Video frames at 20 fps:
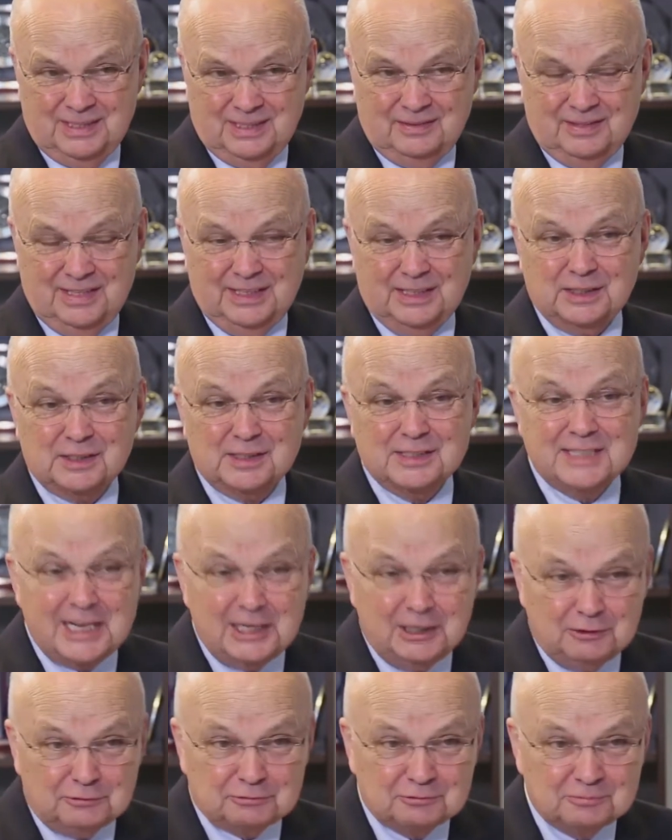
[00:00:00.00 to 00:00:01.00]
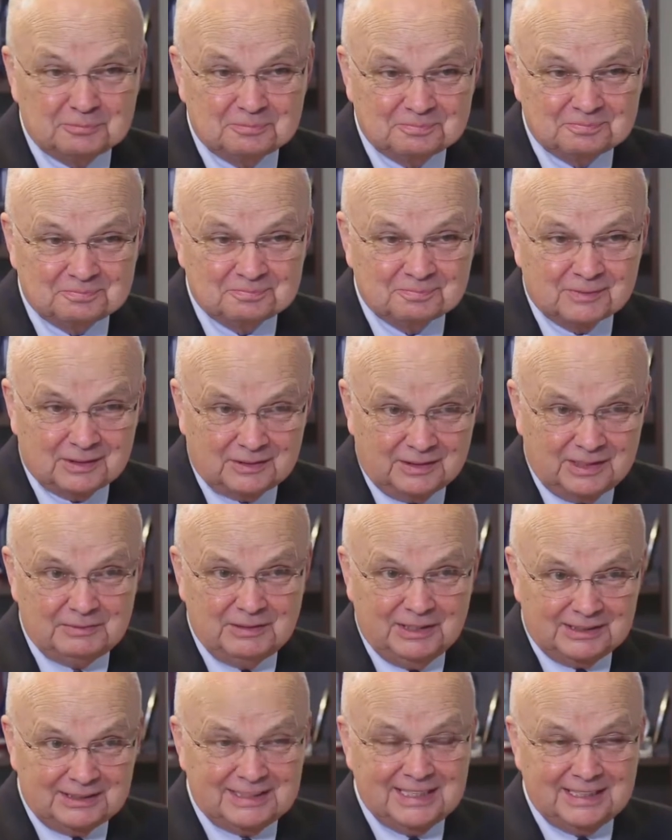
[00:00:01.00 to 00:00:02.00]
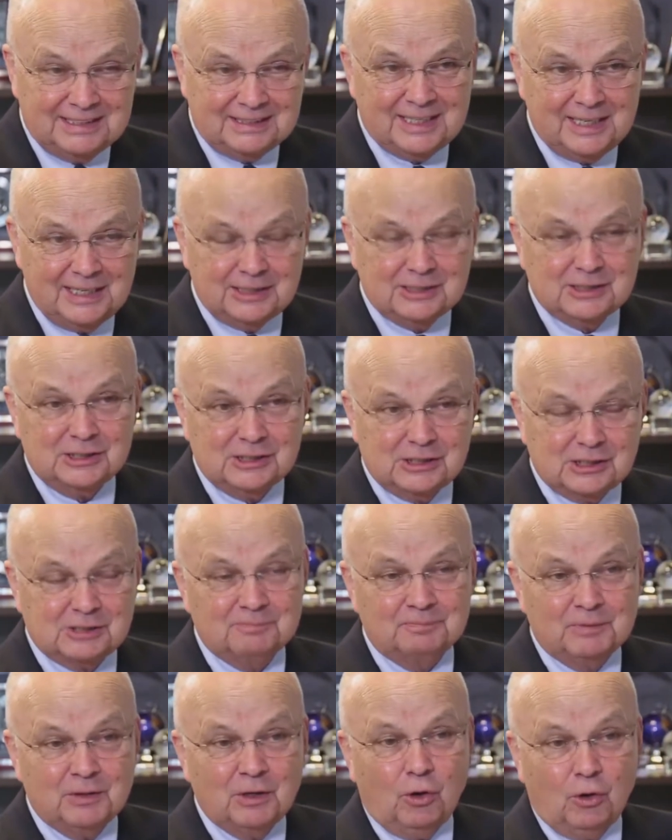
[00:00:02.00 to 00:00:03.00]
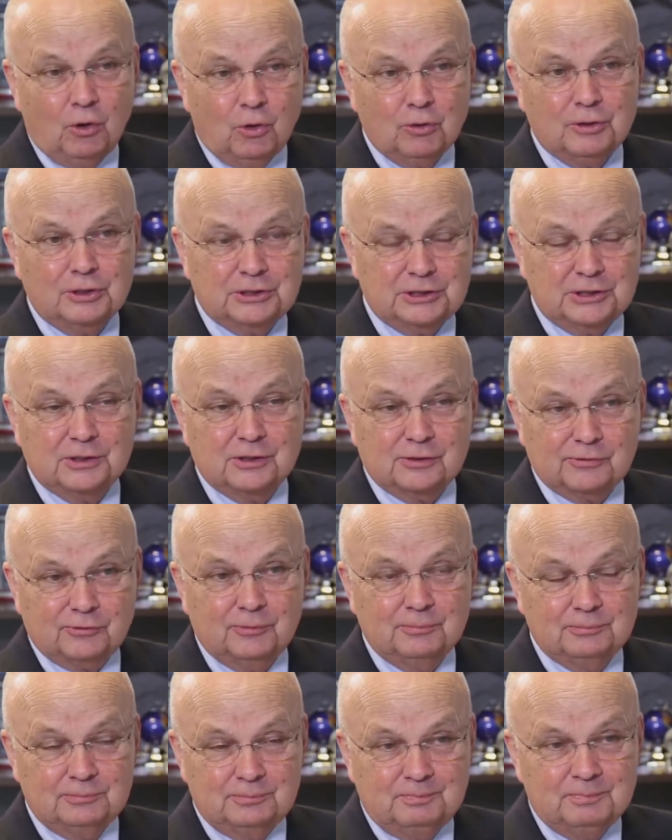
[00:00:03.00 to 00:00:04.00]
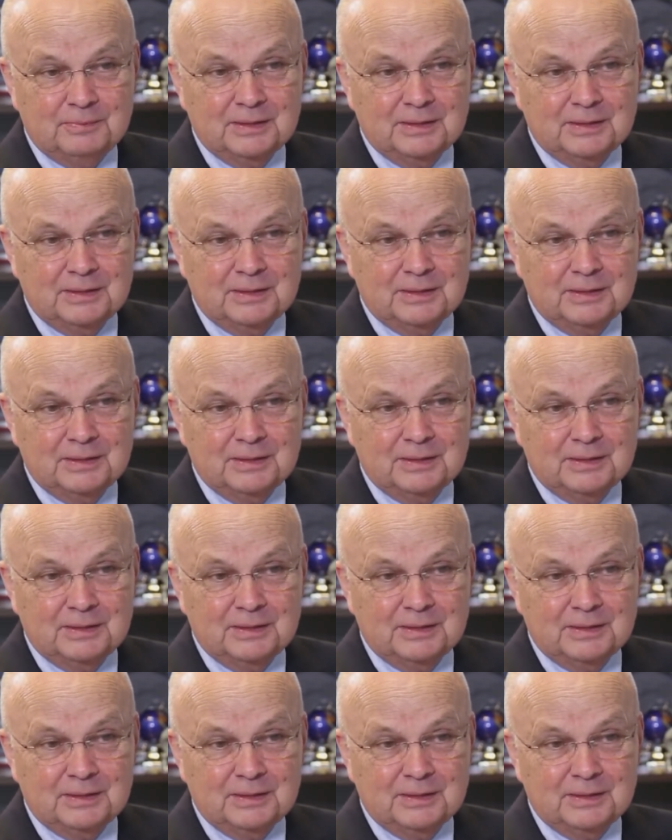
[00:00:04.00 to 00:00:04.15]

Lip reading: that is native, that takes its origins from